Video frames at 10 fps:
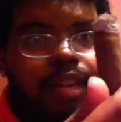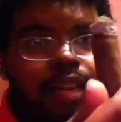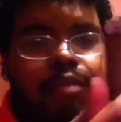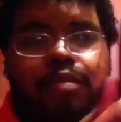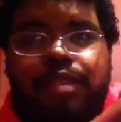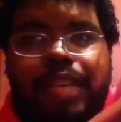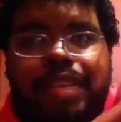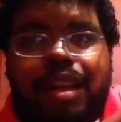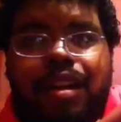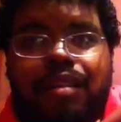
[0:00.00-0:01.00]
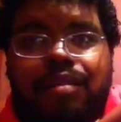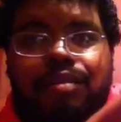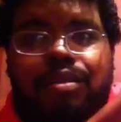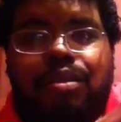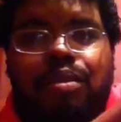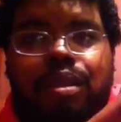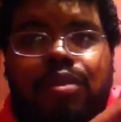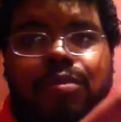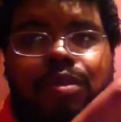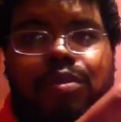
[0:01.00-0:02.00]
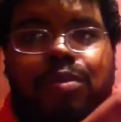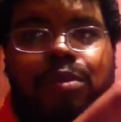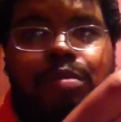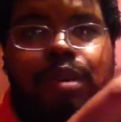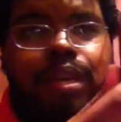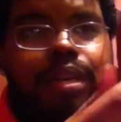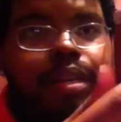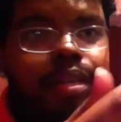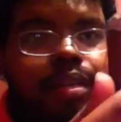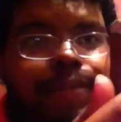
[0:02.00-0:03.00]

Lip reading: I won't say knocking on the door Cuba Cuba, but